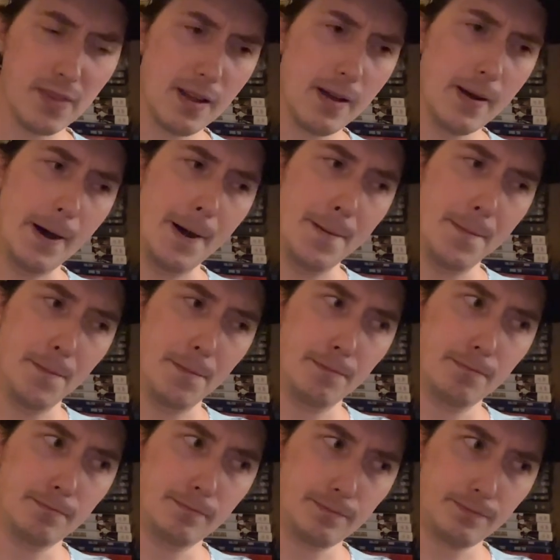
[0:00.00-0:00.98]
Um,
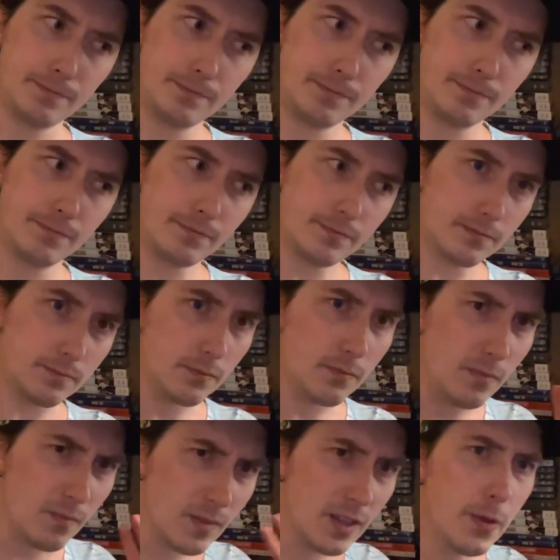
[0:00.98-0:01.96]

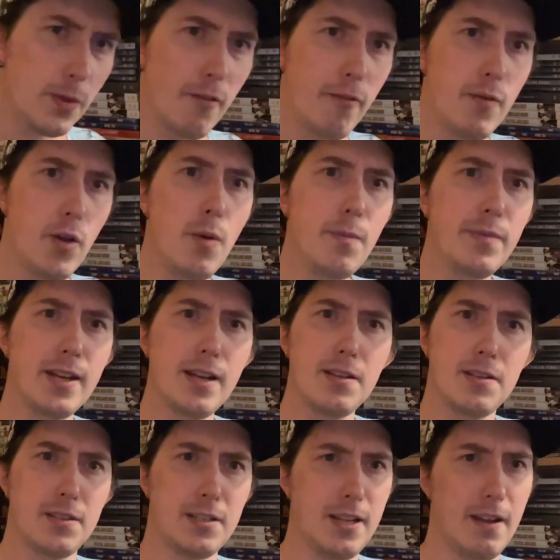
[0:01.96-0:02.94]
the film
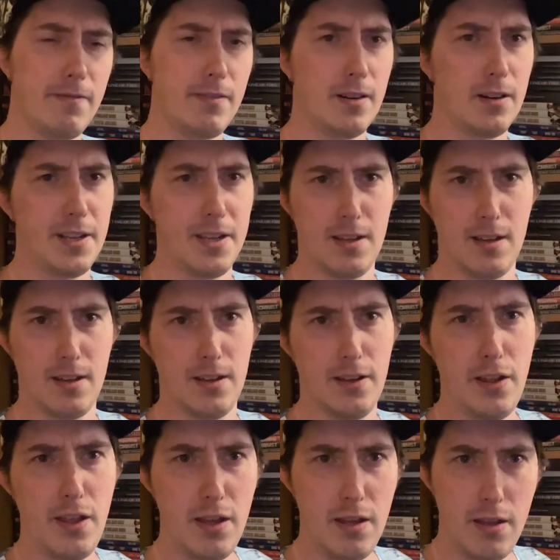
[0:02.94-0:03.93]
does definitely uh,
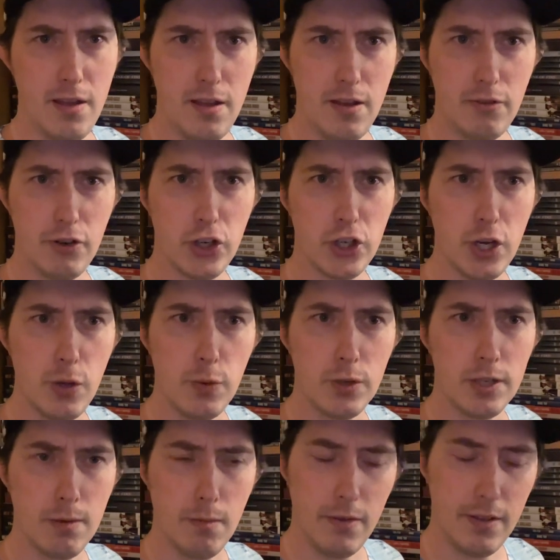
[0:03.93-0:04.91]
uh, show
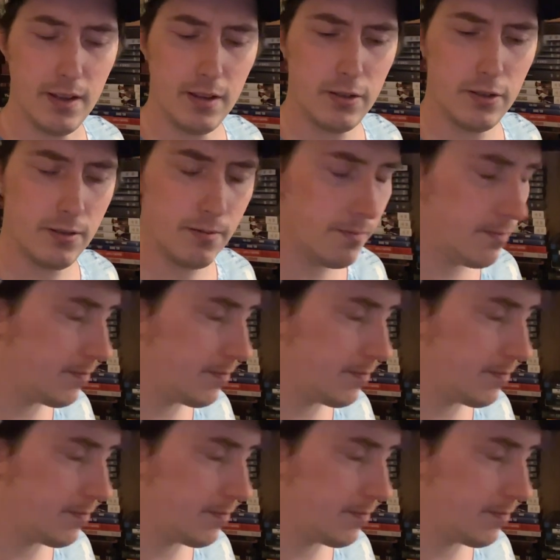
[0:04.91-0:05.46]
some of this,